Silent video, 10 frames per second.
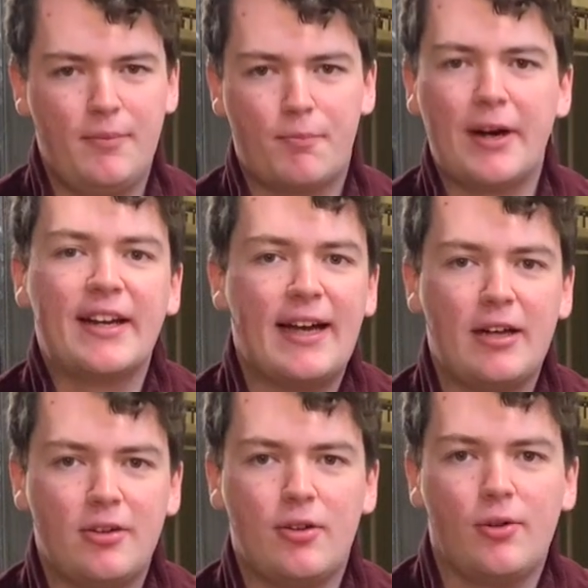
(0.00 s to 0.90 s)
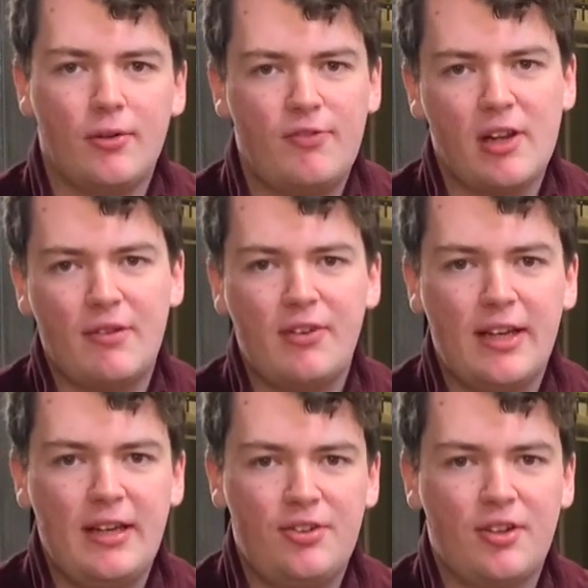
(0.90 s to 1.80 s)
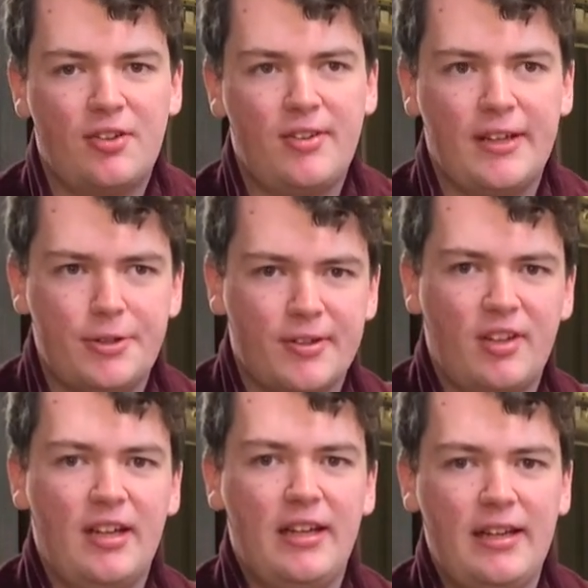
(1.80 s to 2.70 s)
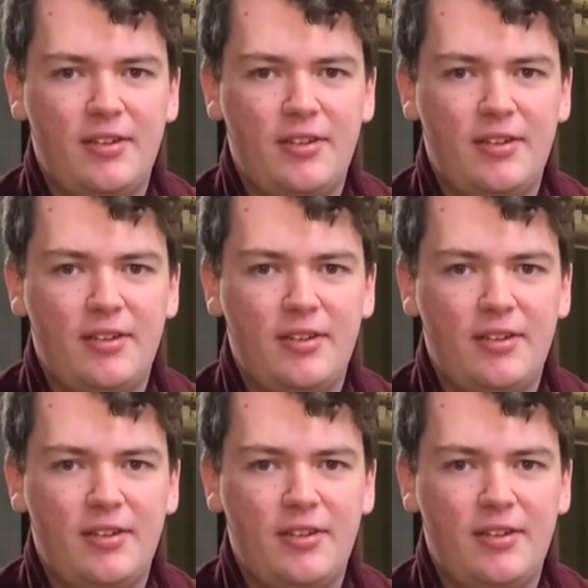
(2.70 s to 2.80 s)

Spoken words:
bring out all the lovely sort of citrusy